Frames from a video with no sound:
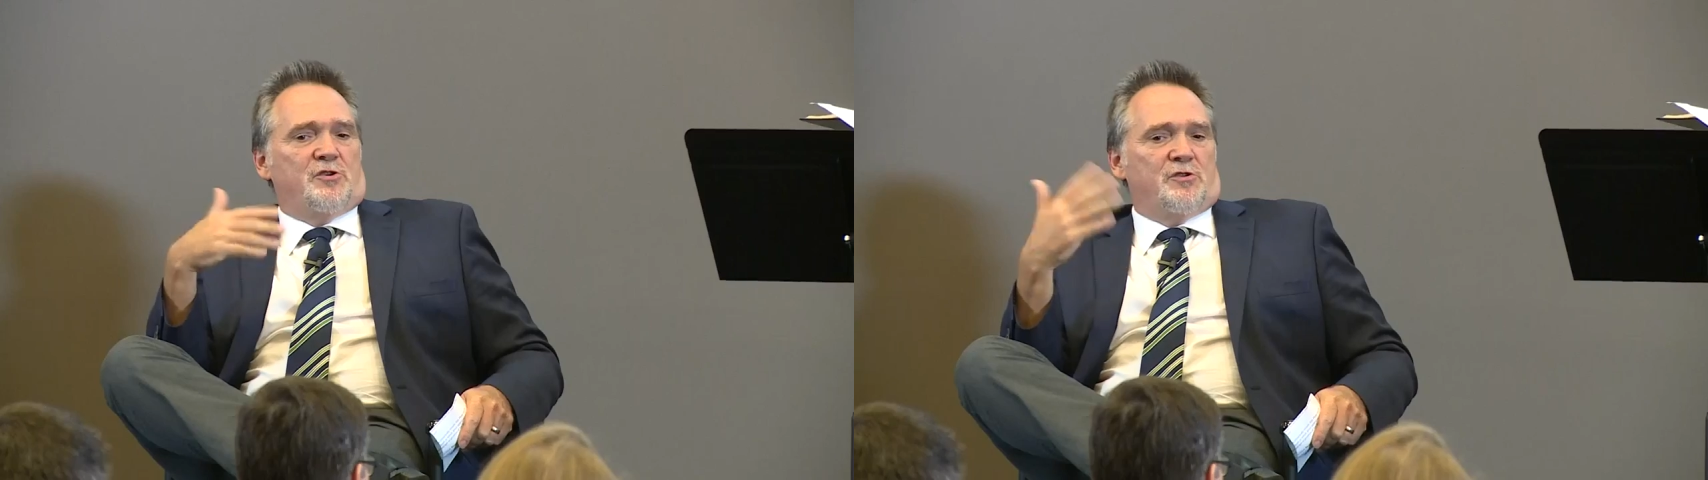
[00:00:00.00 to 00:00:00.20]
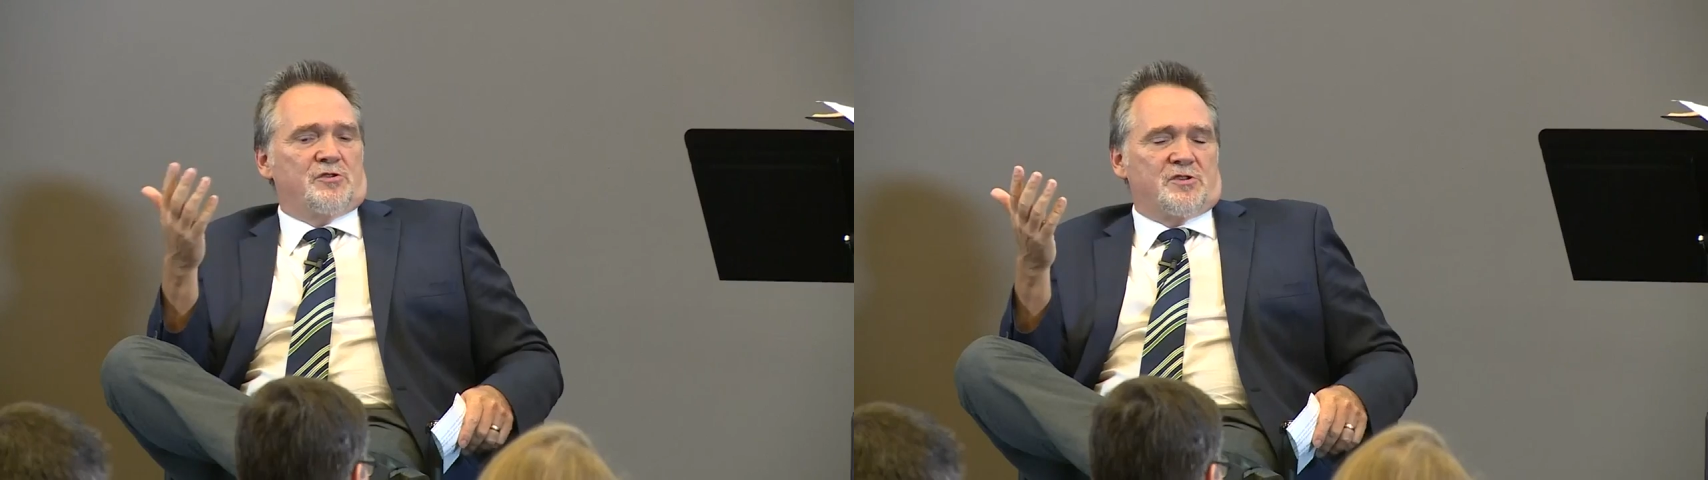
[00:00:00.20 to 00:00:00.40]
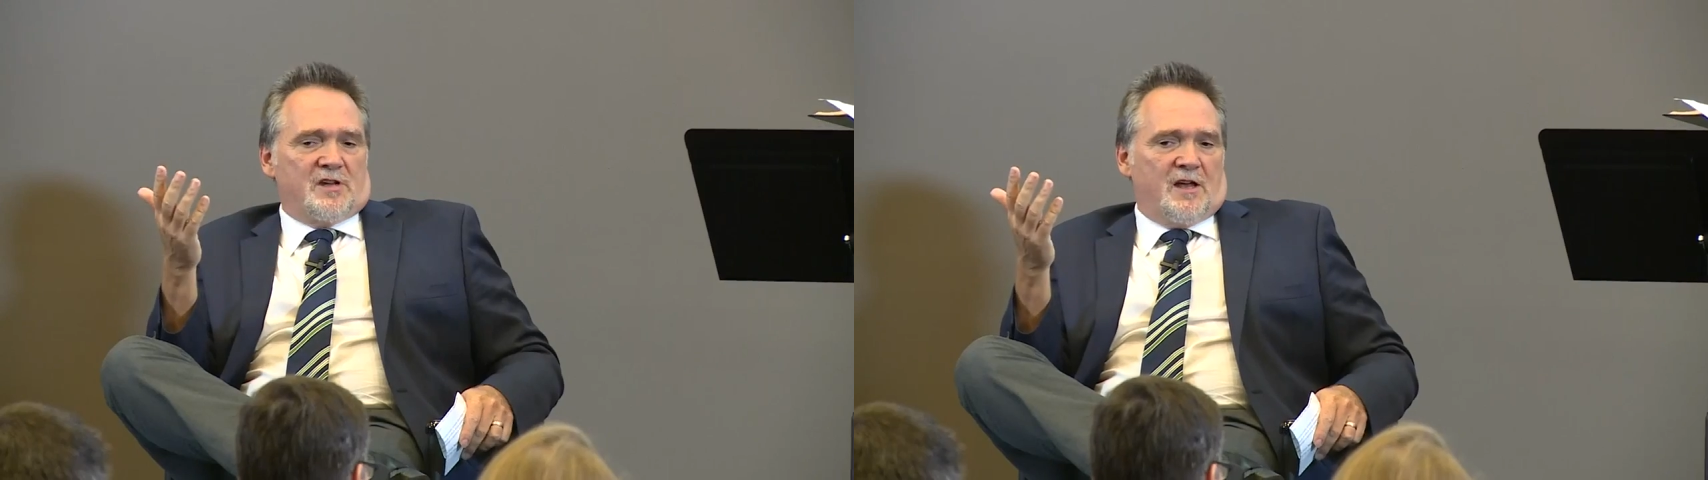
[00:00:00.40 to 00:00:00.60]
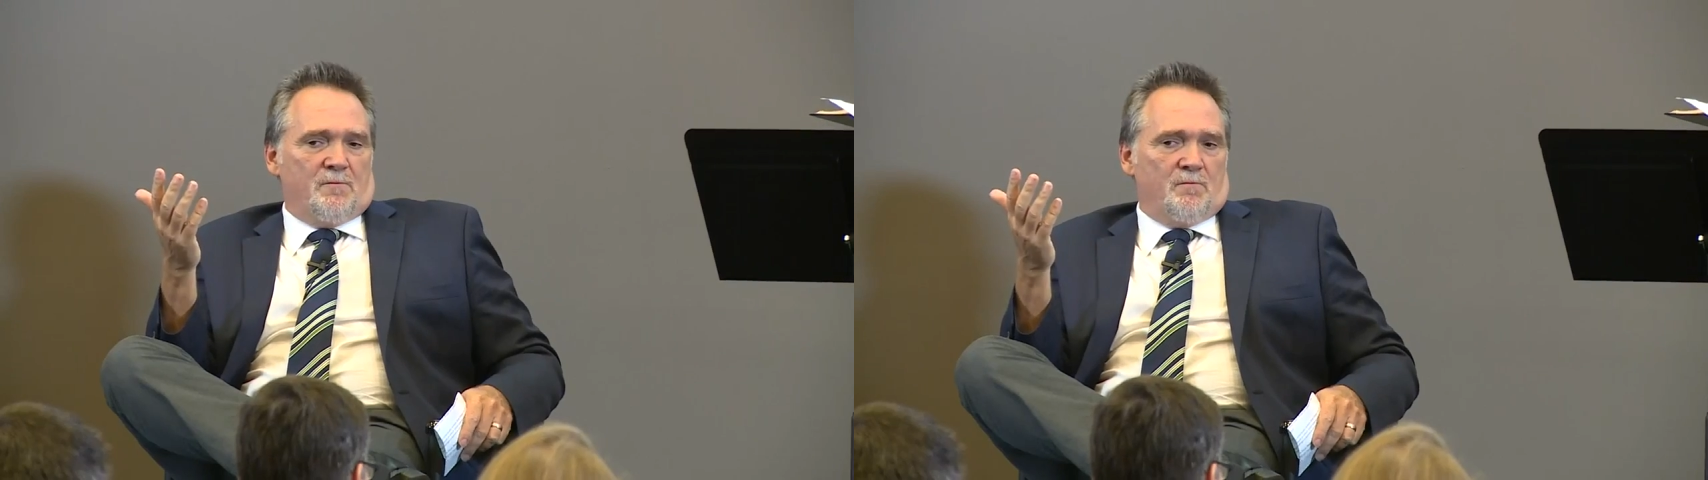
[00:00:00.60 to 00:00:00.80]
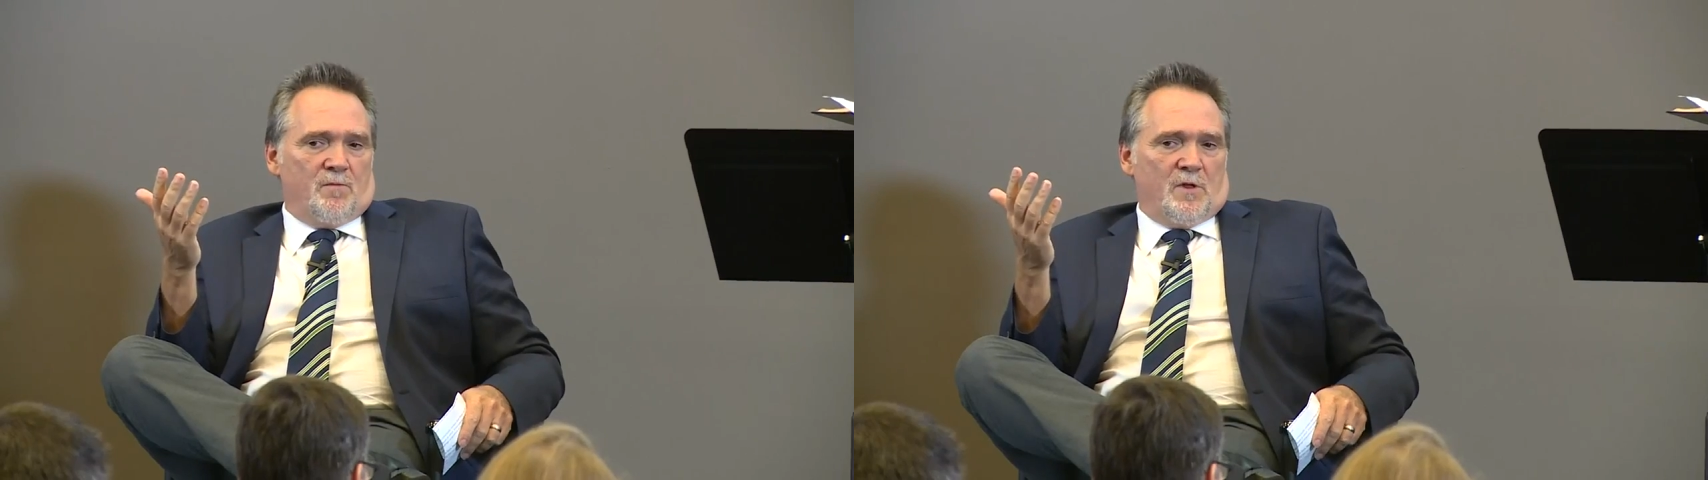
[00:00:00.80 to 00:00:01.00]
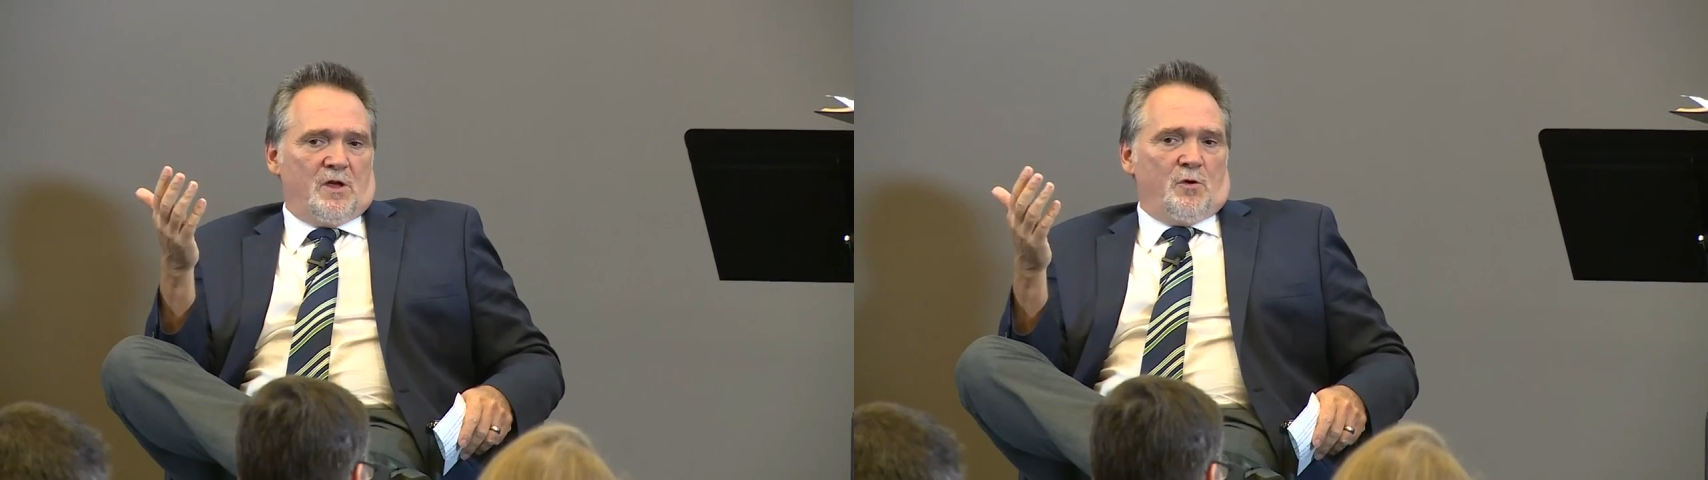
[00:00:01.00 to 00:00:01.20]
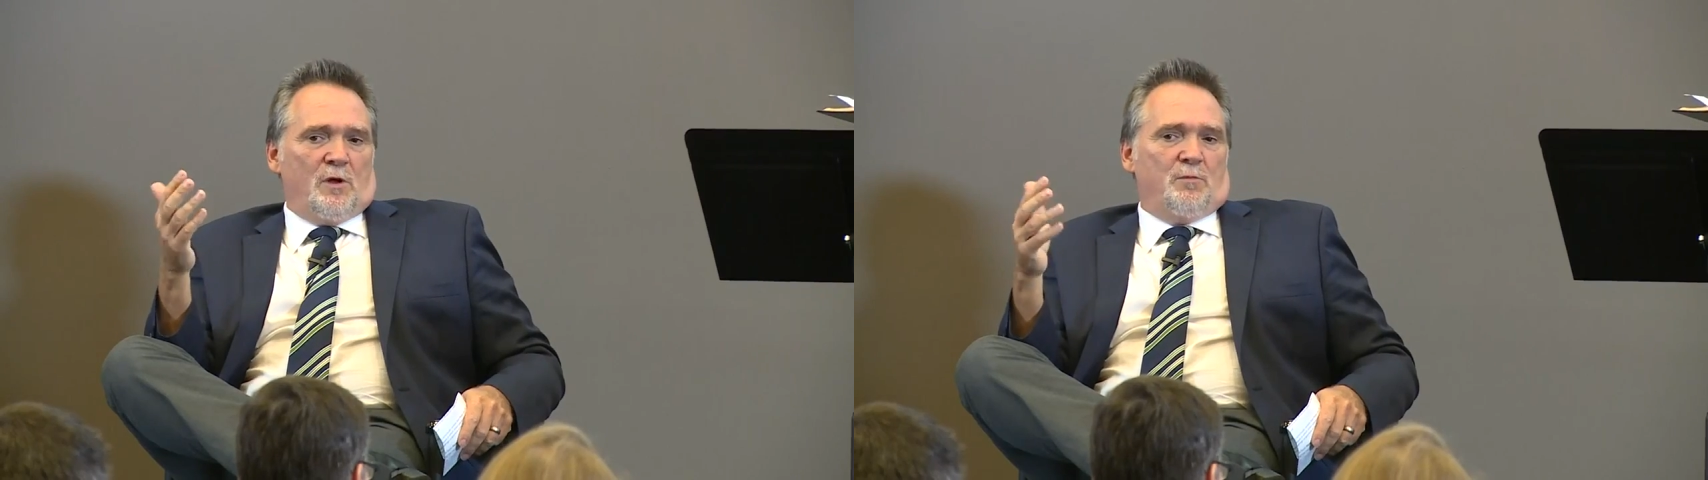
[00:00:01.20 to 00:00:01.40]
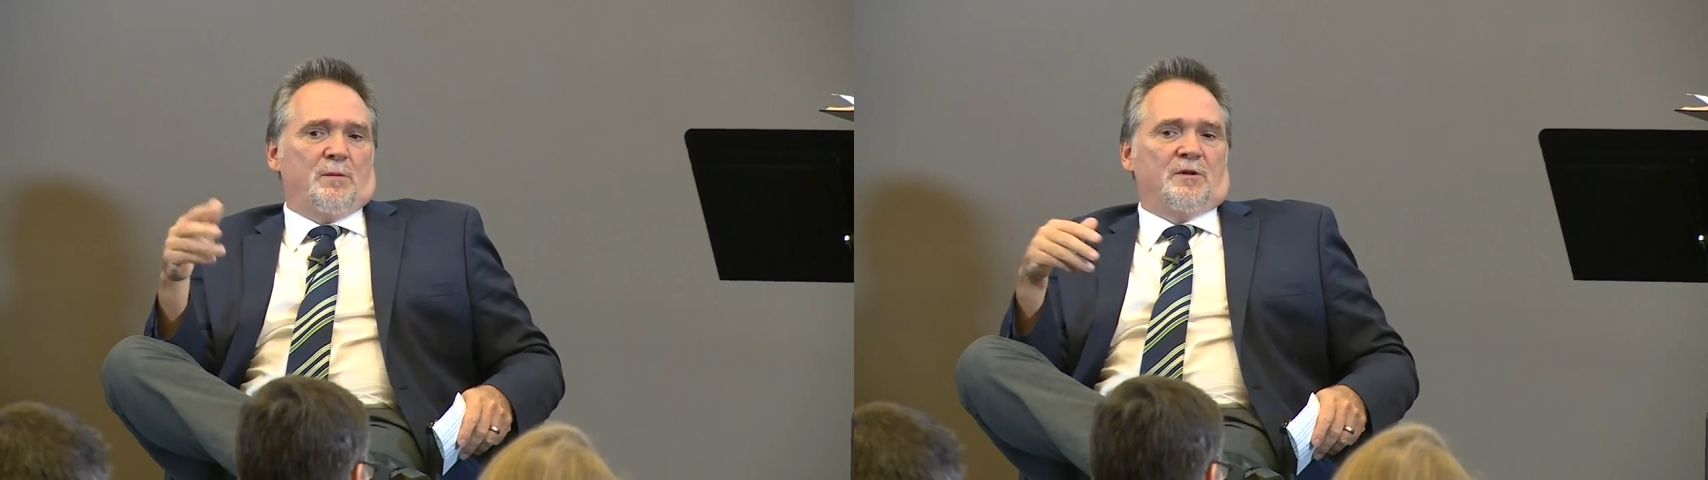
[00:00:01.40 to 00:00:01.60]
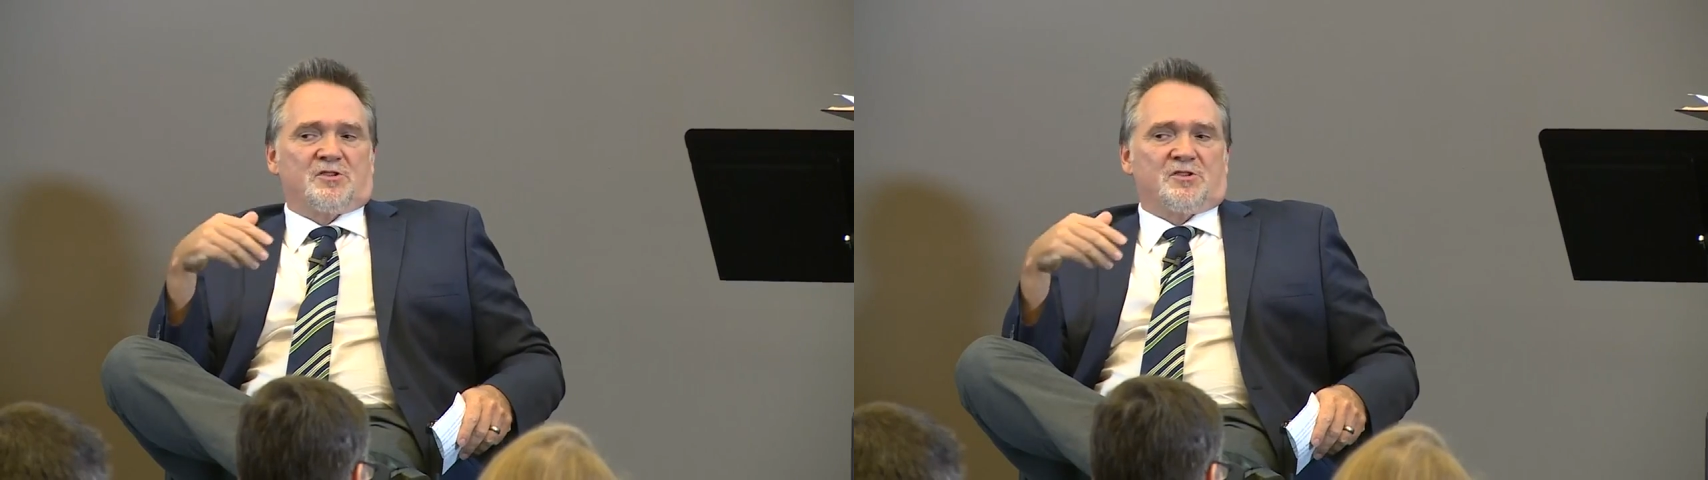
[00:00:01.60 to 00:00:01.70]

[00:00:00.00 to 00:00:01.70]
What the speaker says: used when people